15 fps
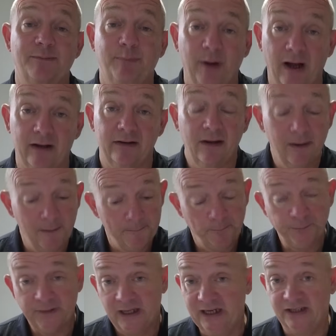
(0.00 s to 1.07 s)
But
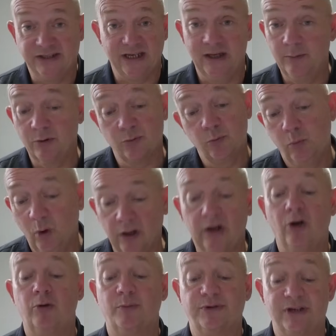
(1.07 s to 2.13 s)
he said it was
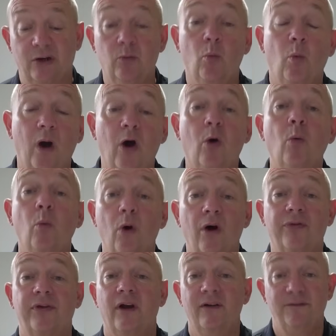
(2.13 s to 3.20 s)
100% well
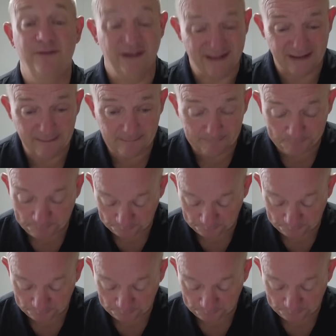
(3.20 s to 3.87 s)
worth a visit.